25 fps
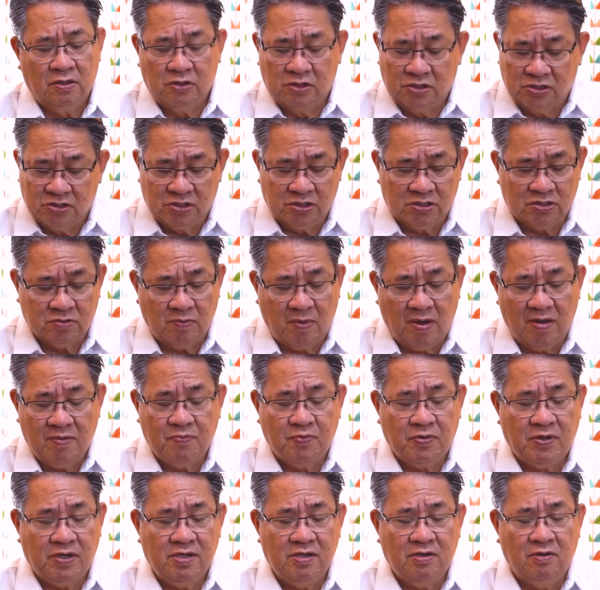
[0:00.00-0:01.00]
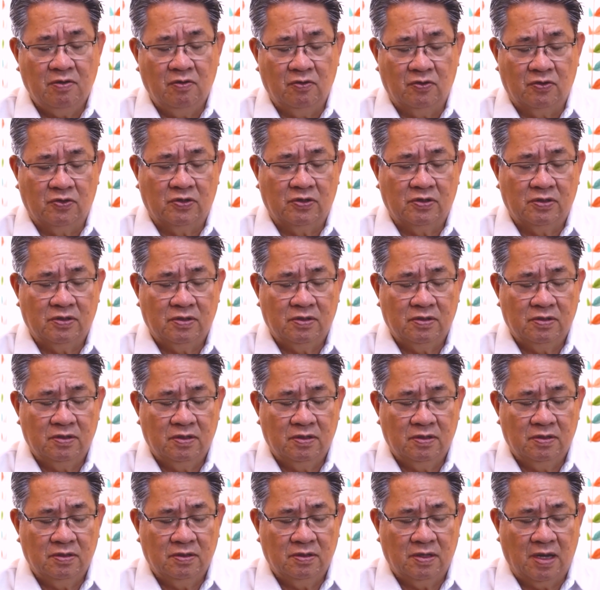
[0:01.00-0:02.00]
This is my prayer, Lord,
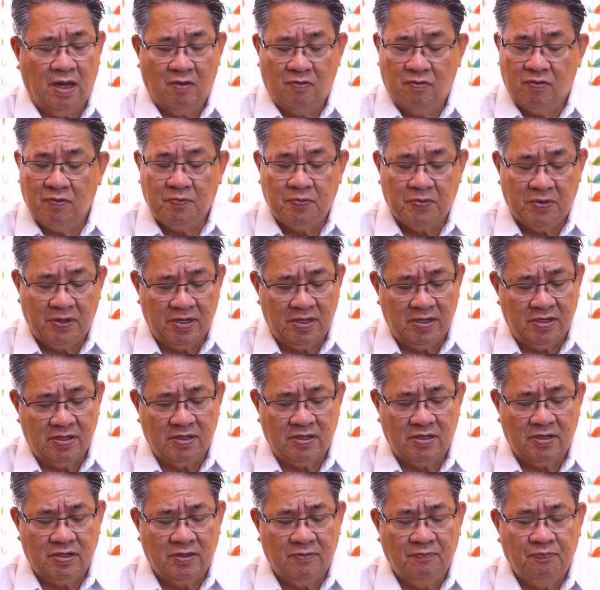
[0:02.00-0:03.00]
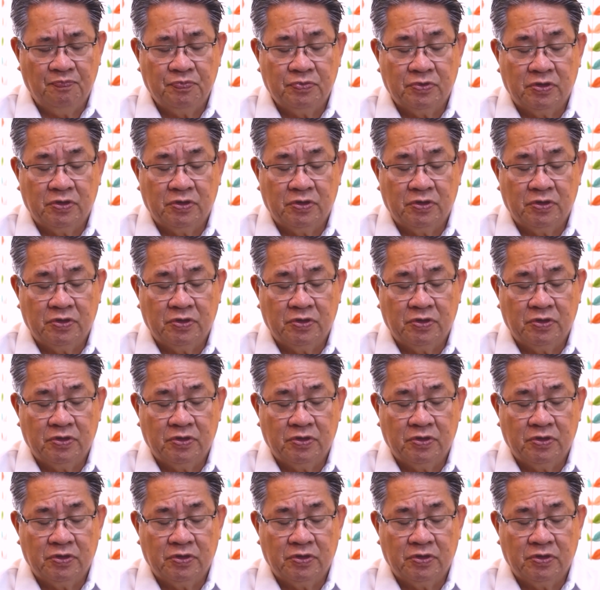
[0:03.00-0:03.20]
our prayer,